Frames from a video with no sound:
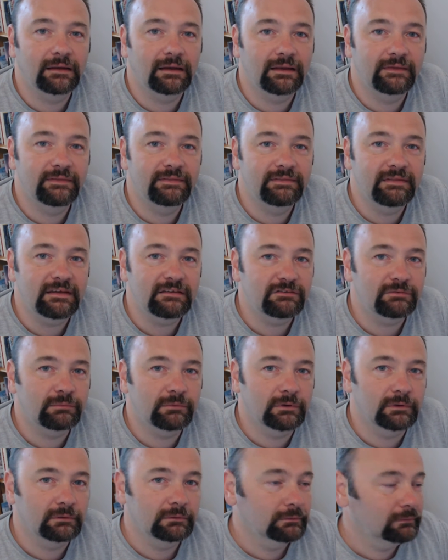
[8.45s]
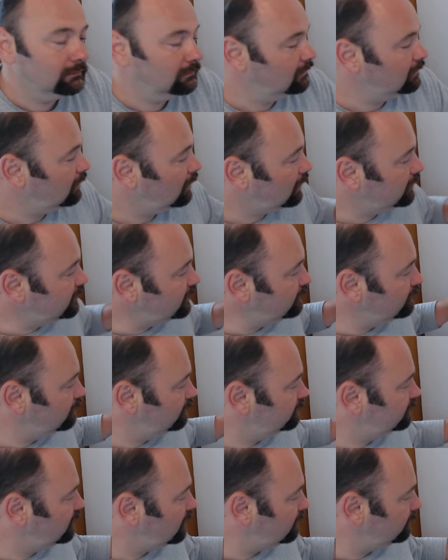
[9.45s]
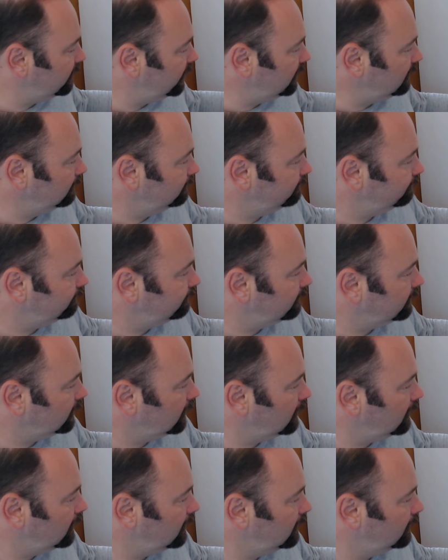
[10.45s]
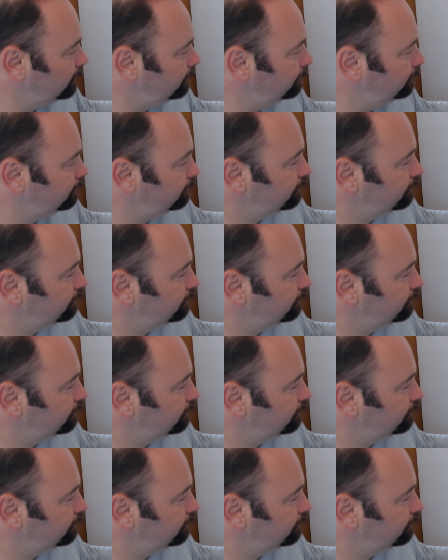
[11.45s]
And this one, I knew it was coming. I'm